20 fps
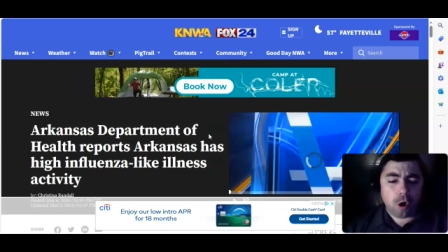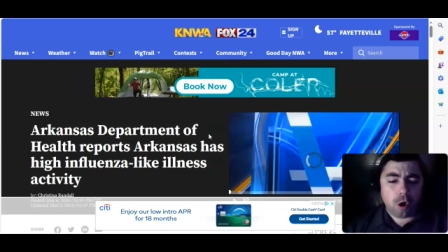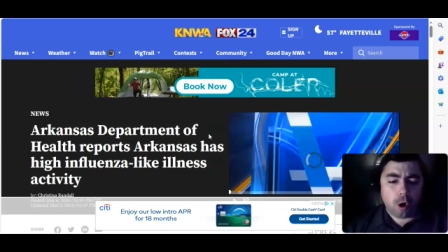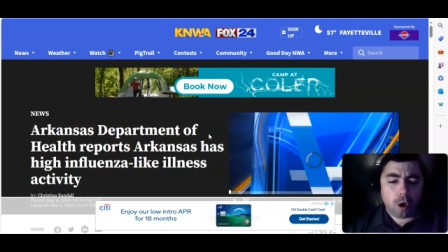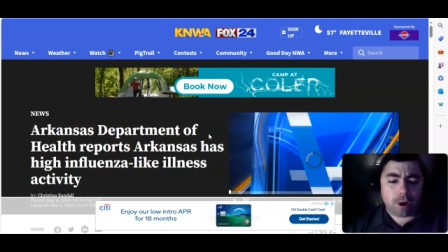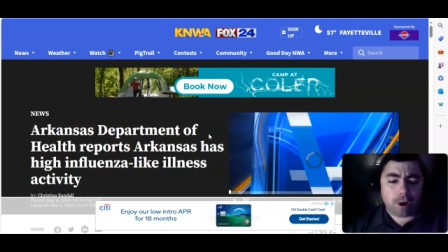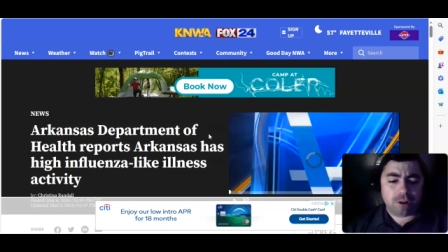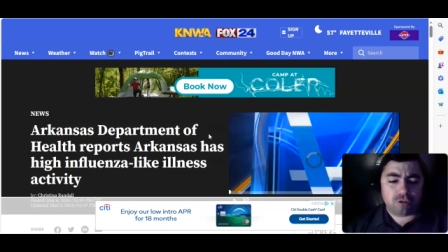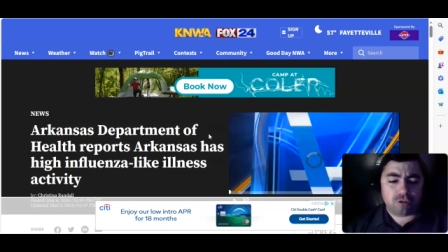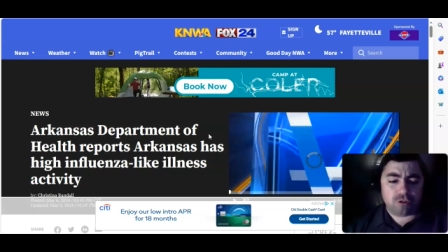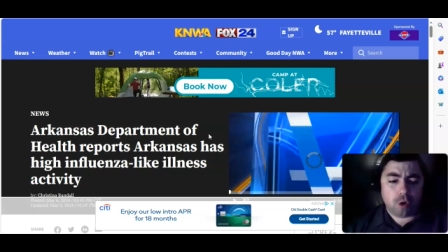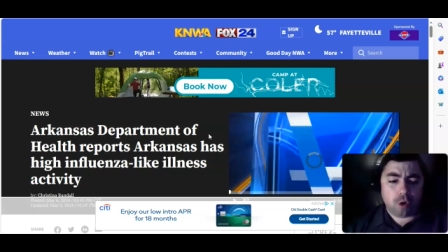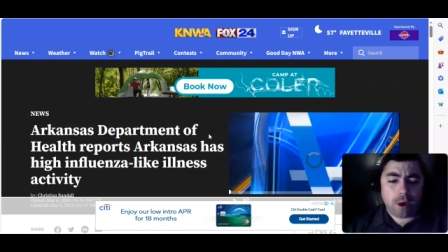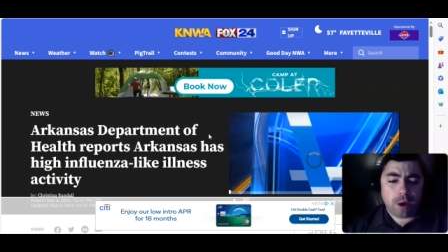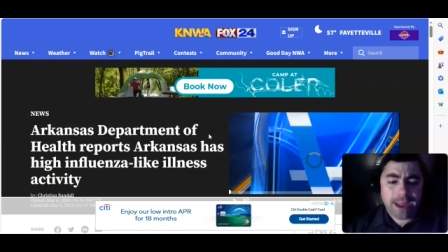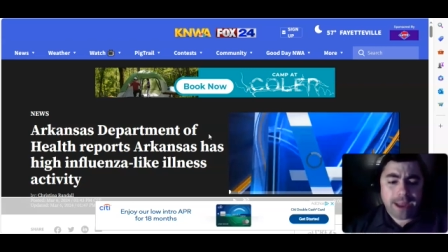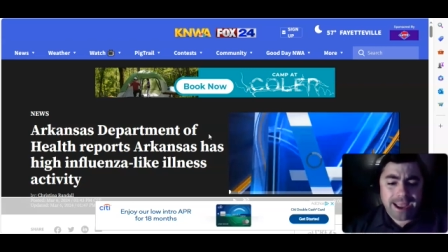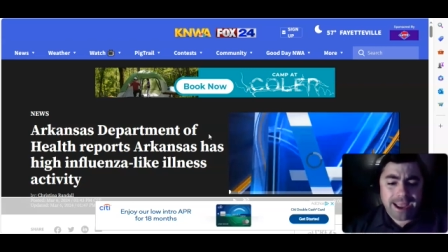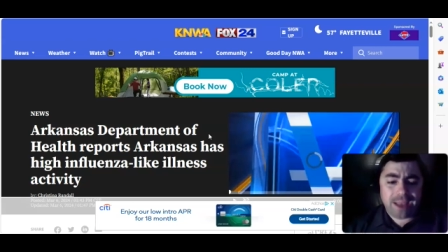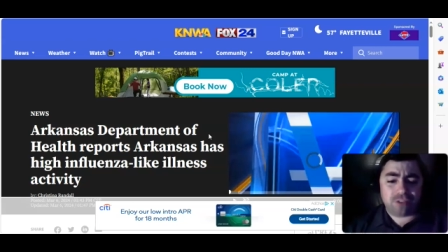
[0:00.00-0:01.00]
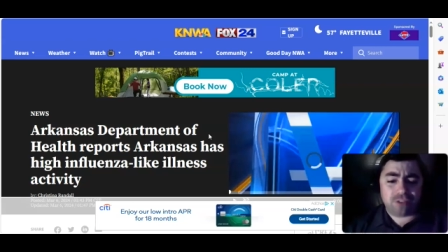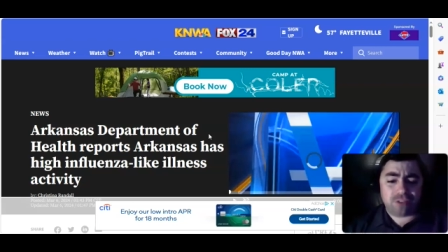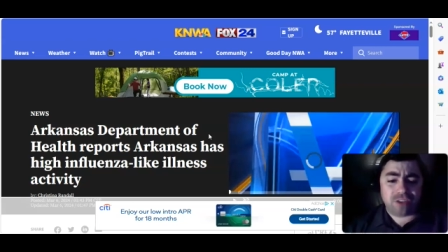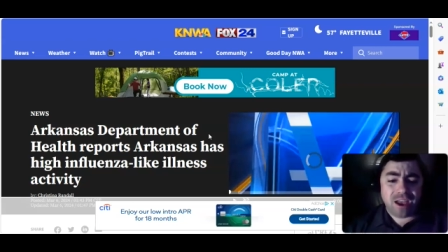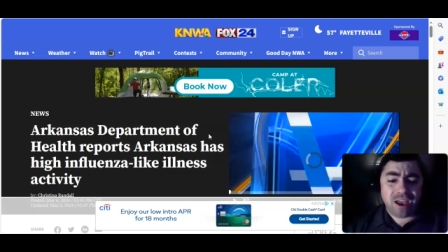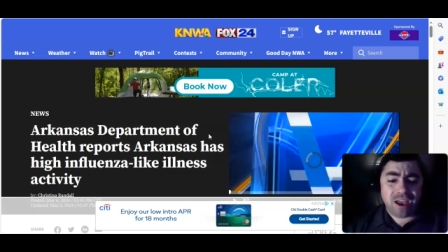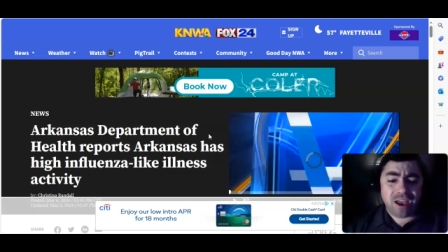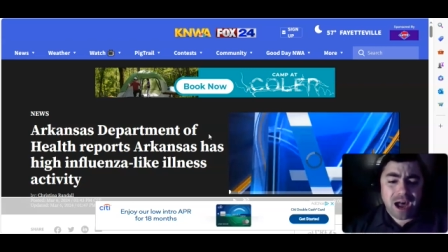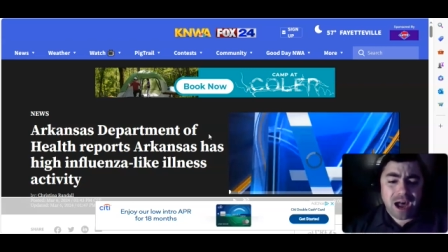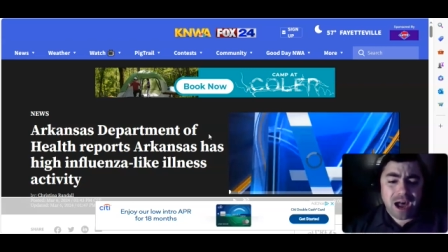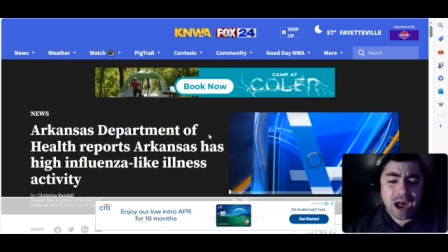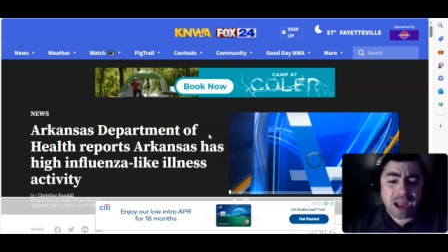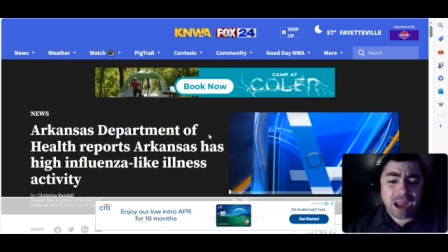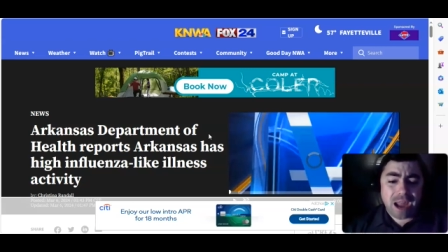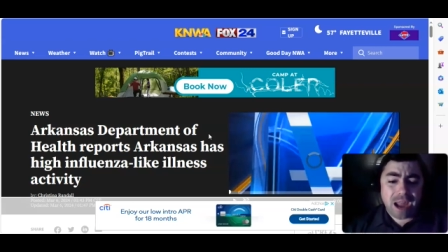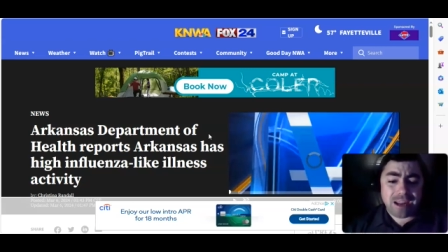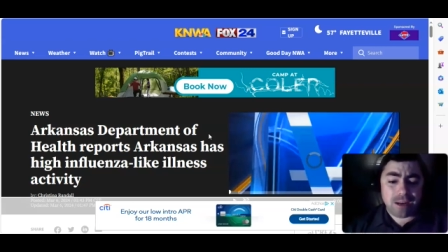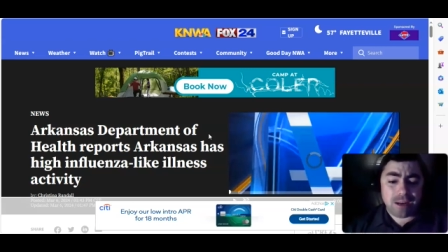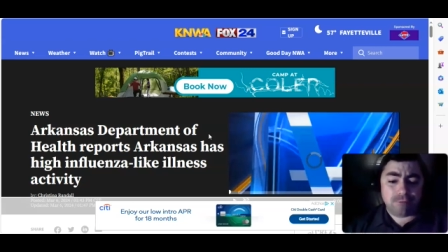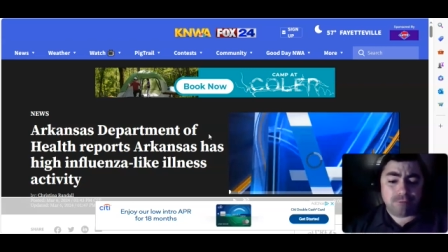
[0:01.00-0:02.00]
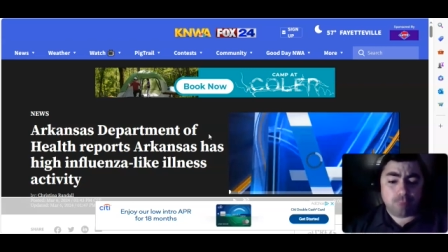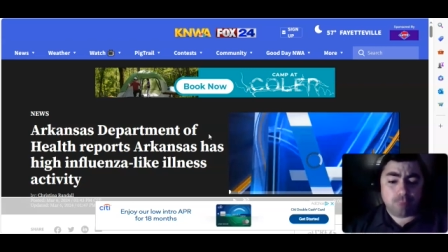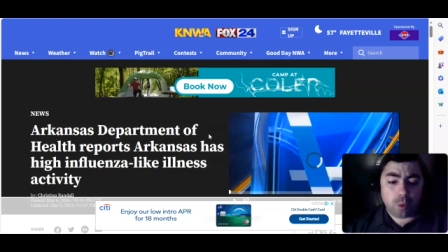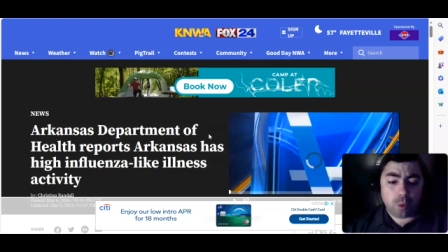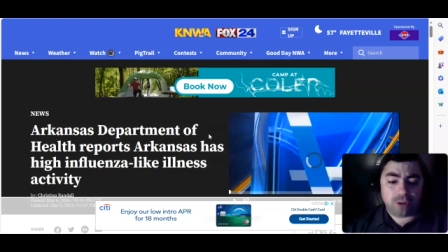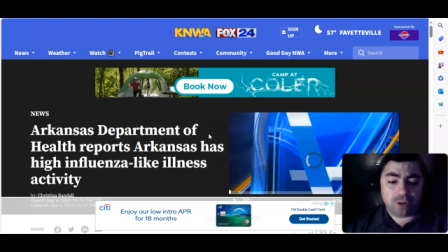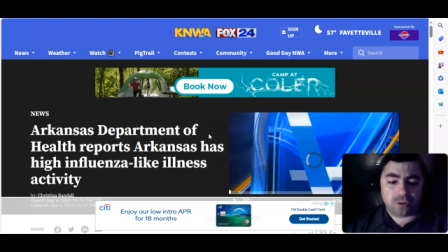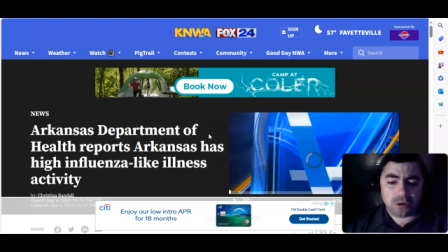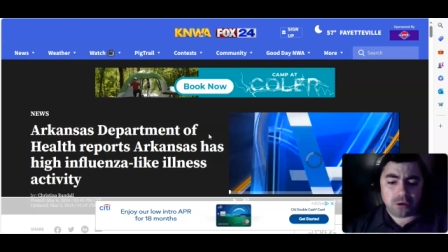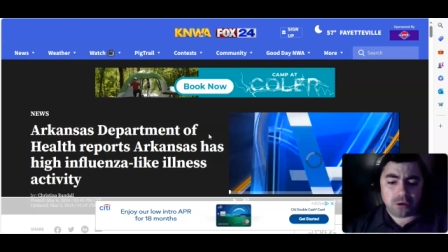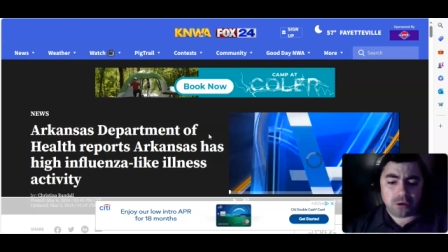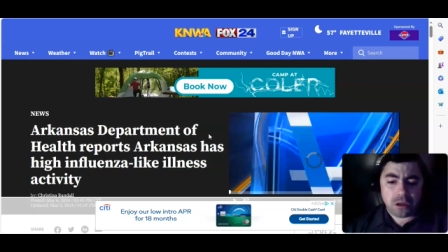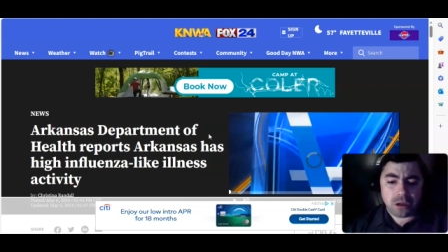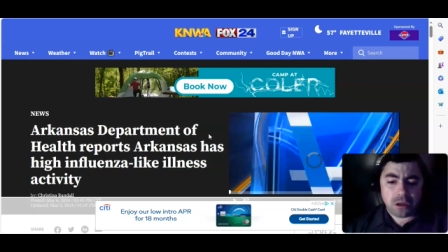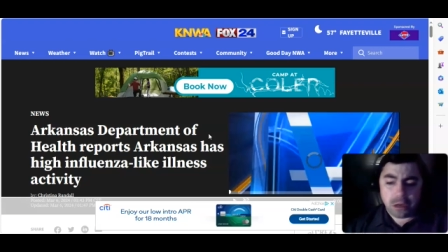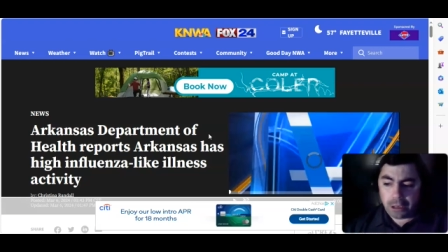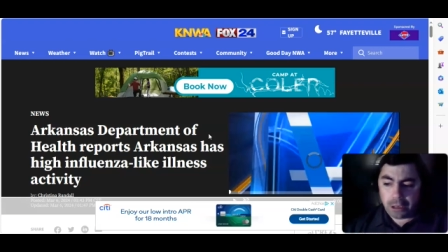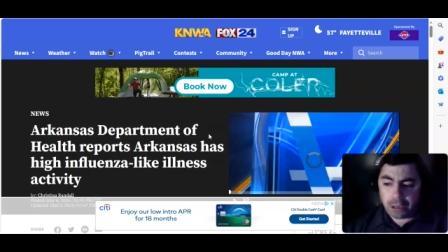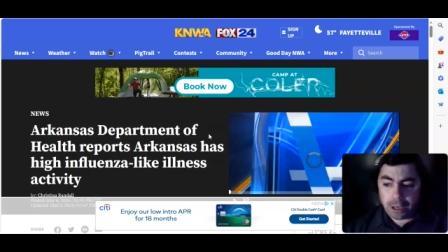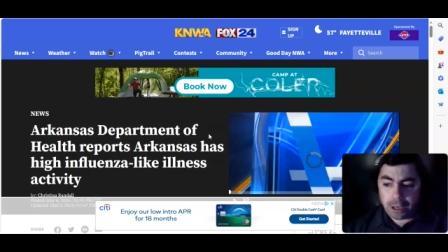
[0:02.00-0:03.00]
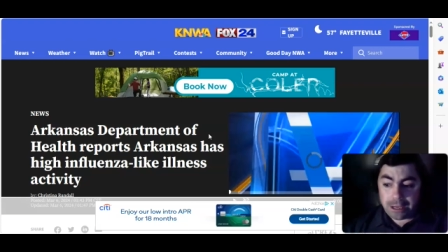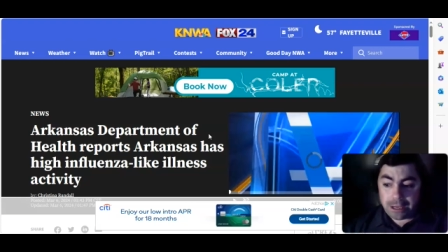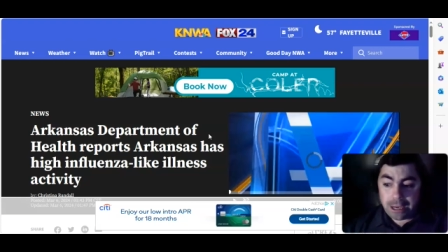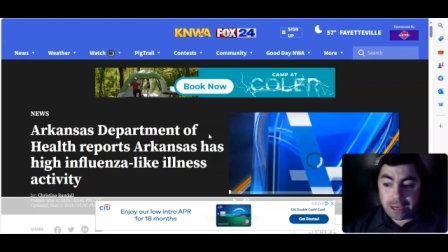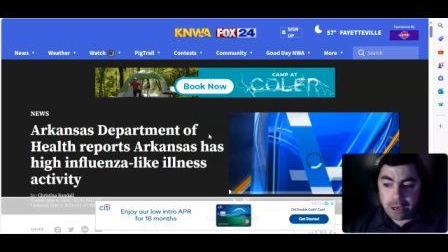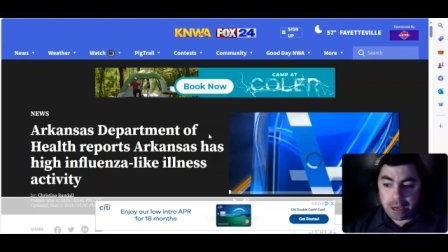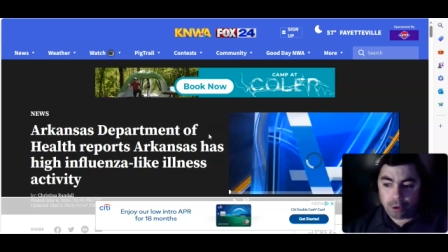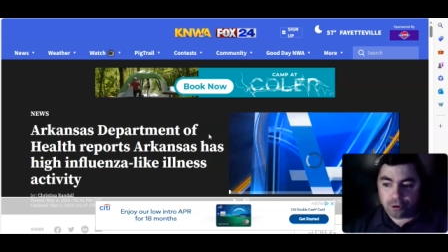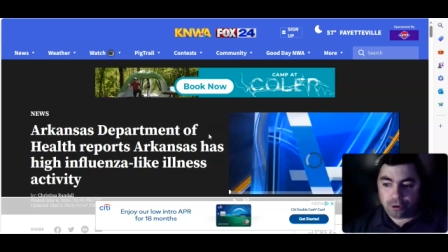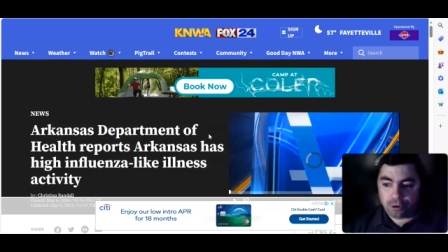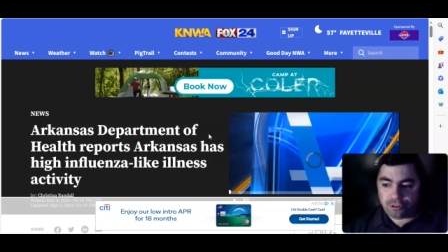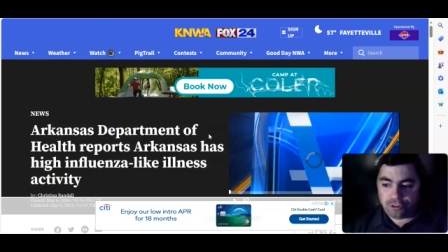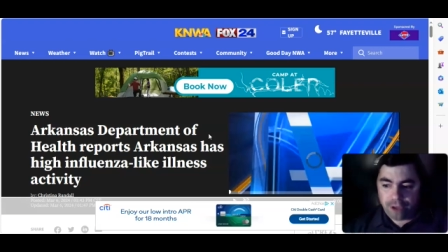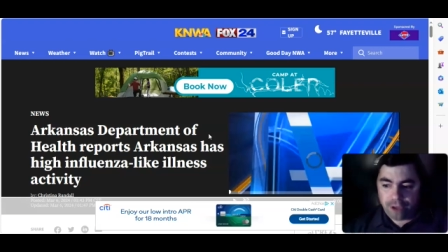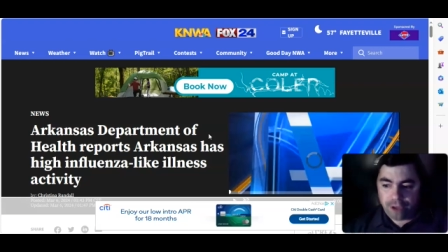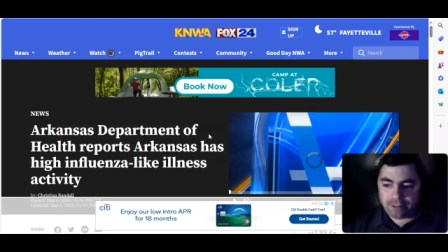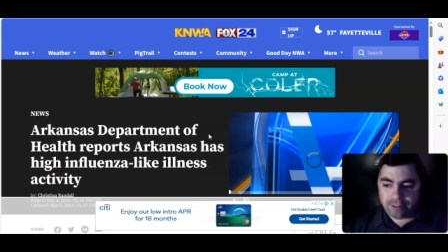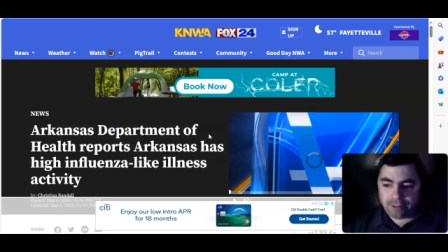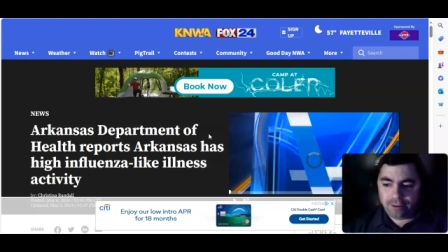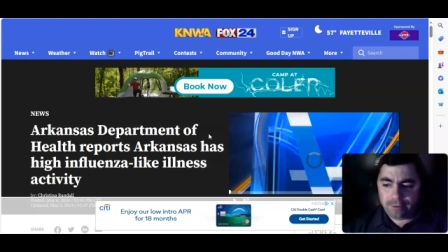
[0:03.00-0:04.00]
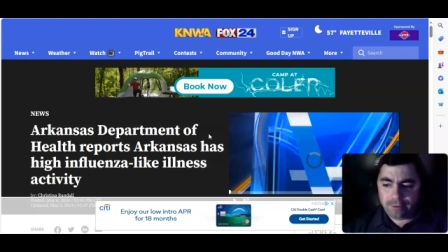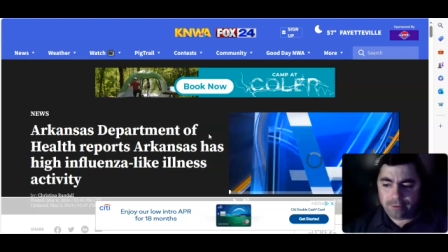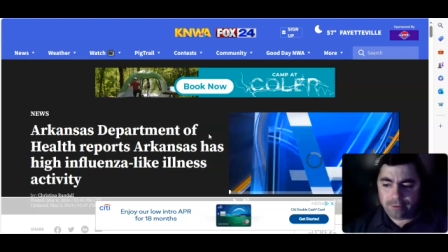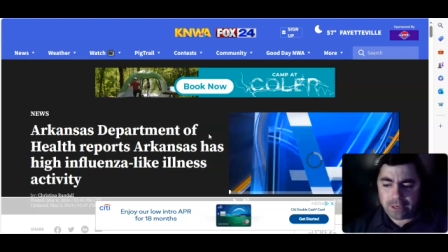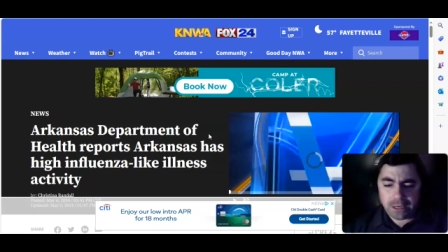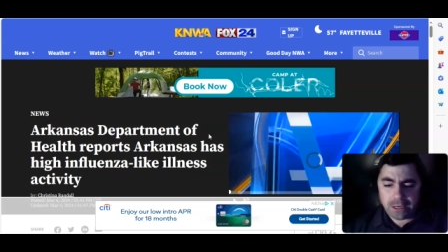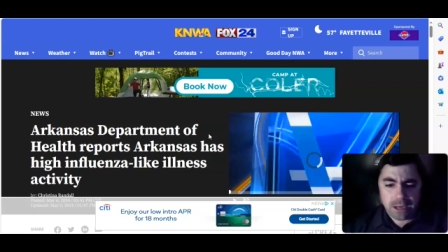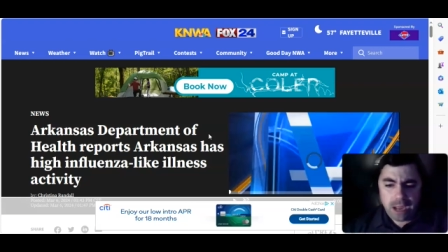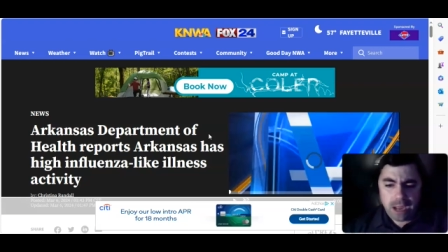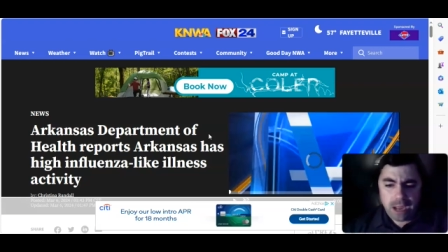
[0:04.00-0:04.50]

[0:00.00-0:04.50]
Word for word: Arkansas has high influenza like illness activity.